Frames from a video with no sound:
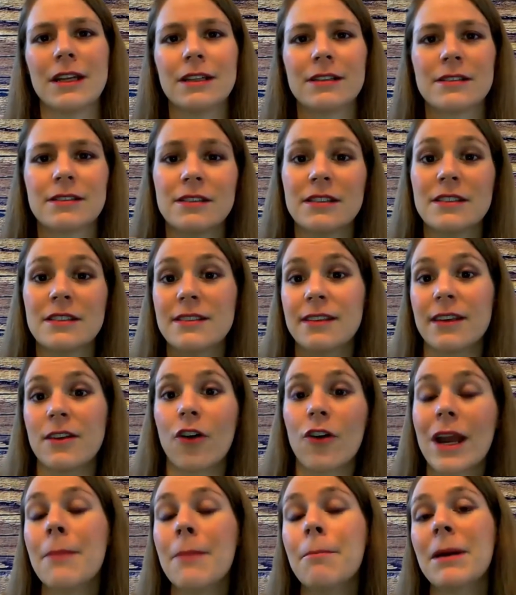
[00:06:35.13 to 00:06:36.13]
its
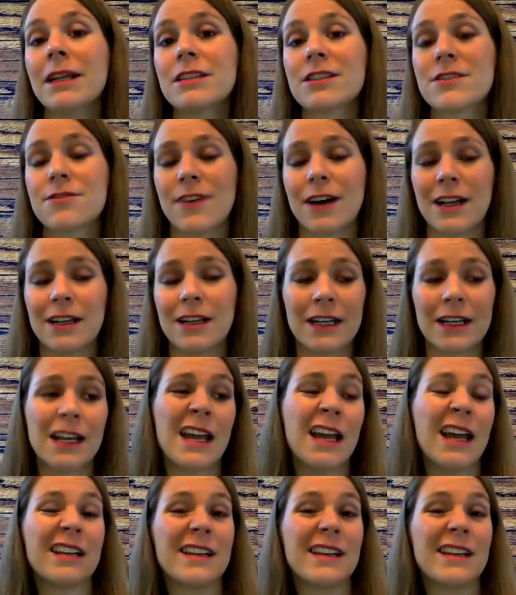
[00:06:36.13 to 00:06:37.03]
CRM and its filing.